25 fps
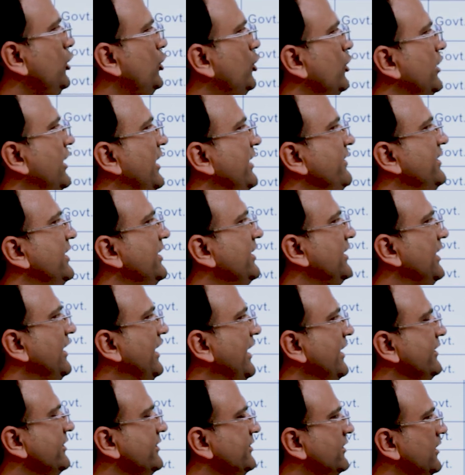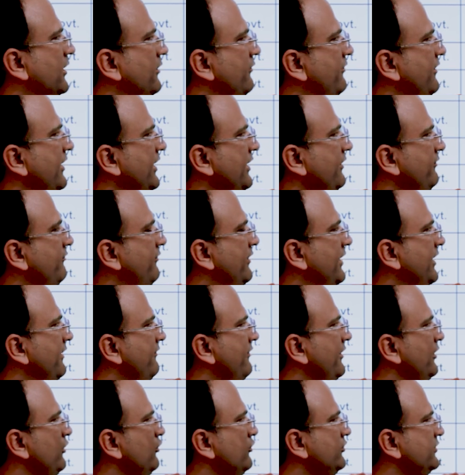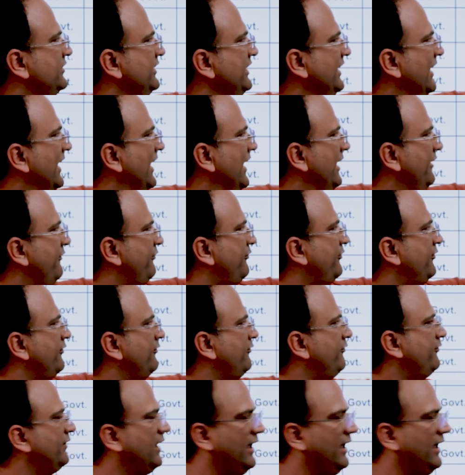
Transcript: together, the where, wherever you see F,